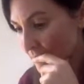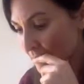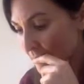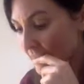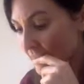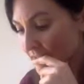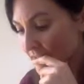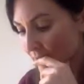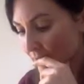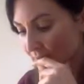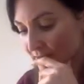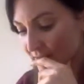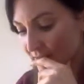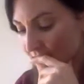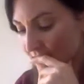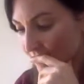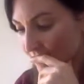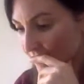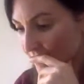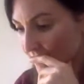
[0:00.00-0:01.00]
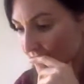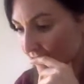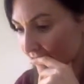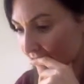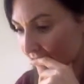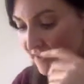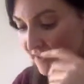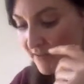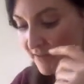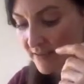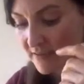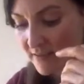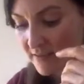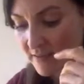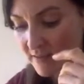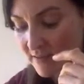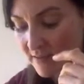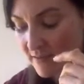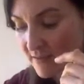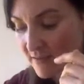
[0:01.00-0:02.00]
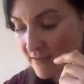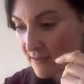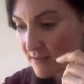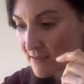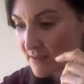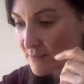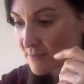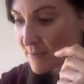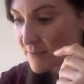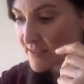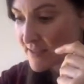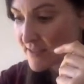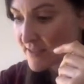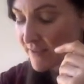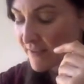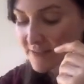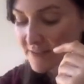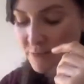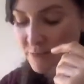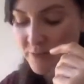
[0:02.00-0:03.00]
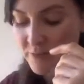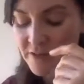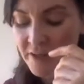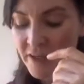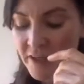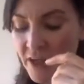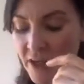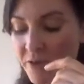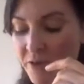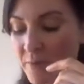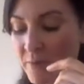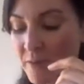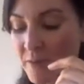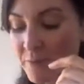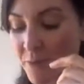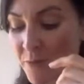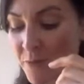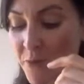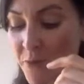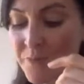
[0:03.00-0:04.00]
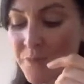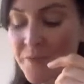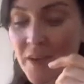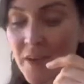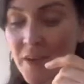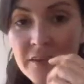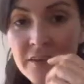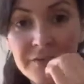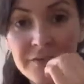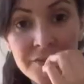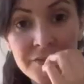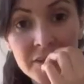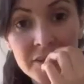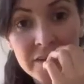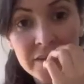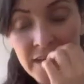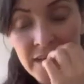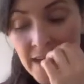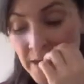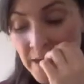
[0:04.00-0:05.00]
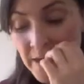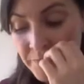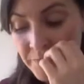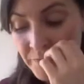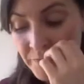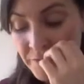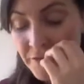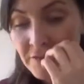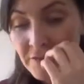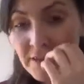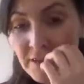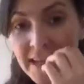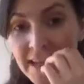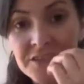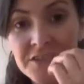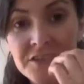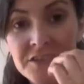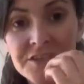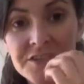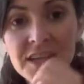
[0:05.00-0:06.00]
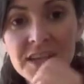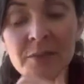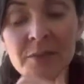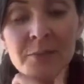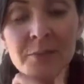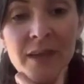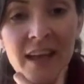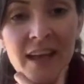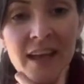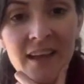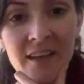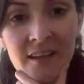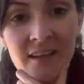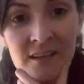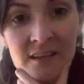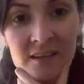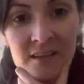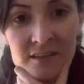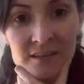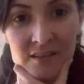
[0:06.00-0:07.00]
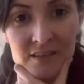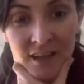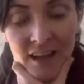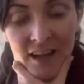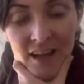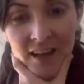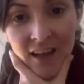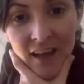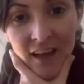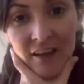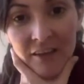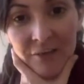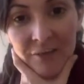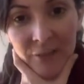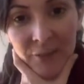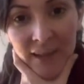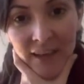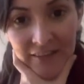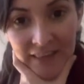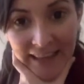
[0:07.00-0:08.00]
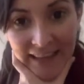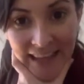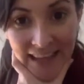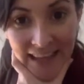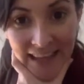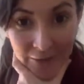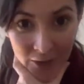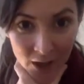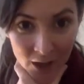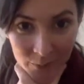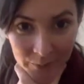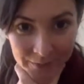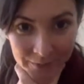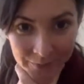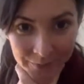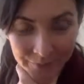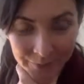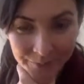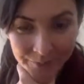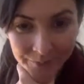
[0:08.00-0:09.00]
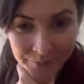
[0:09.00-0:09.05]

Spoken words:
let's go into the little like specifics of what's going to go on a bit more. For relationship and love, we have the King of Cups,